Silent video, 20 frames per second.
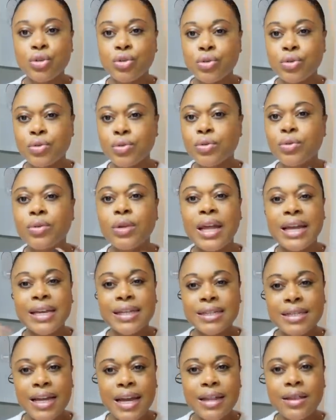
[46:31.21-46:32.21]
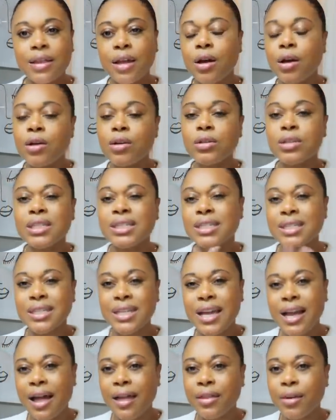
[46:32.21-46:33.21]
to like take those and
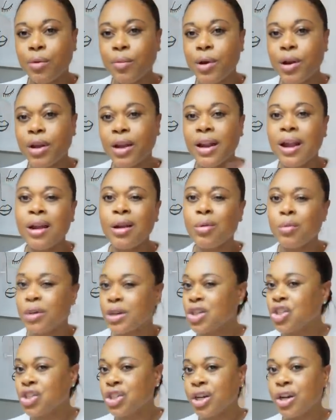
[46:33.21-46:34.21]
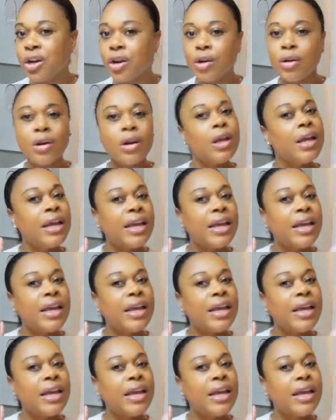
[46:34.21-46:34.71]
see how they're working I don't want to share